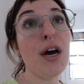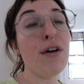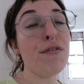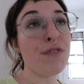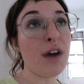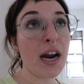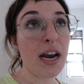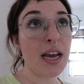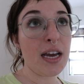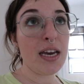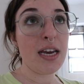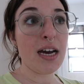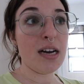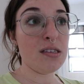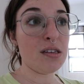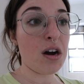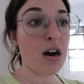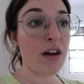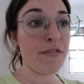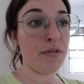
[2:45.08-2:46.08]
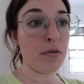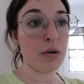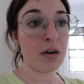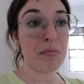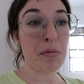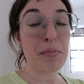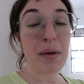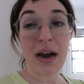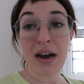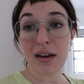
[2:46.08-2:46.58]
Friday he has off, and we're
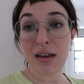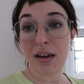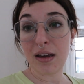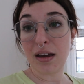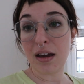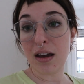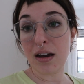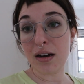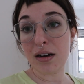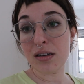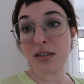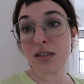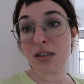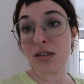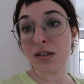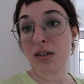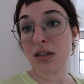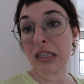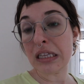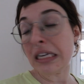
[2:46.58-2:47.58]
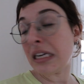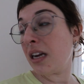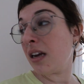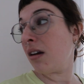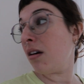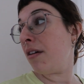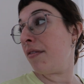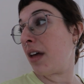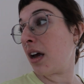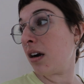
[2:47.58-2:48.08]
going to be packing and cleaning
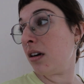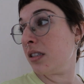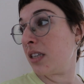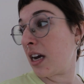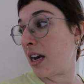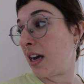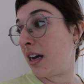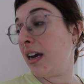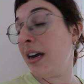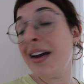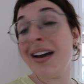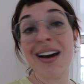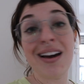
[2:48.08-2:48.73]
and all that all day.